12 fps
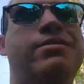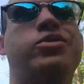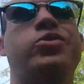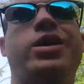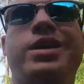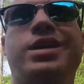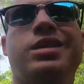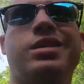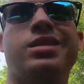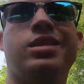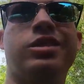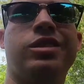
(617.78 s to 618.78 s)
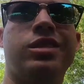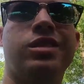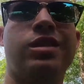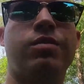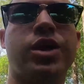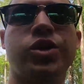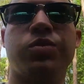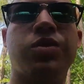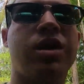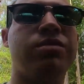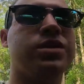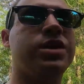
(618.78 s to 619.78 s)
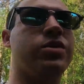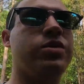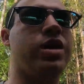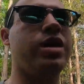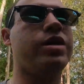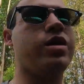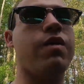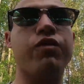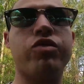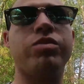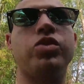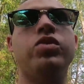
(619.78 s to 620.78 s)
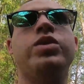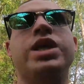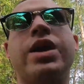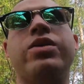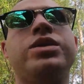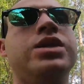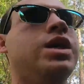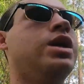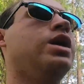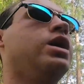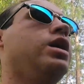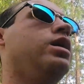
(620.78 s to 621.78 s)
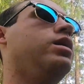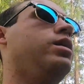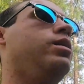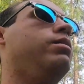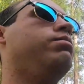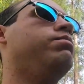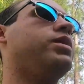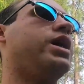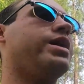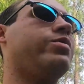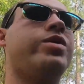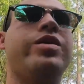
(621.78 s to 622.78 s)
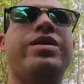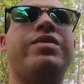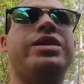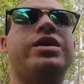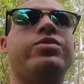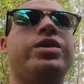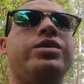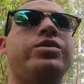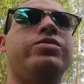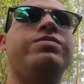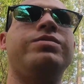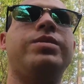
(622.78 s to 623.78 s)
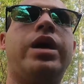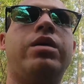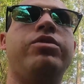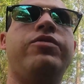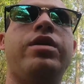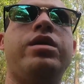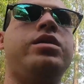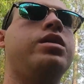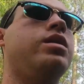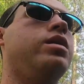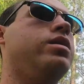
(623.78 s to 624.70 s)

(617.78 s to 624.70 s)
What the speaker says: after I get the major problems that are not comfortable without. I can ride around without a radio. I'll be fine.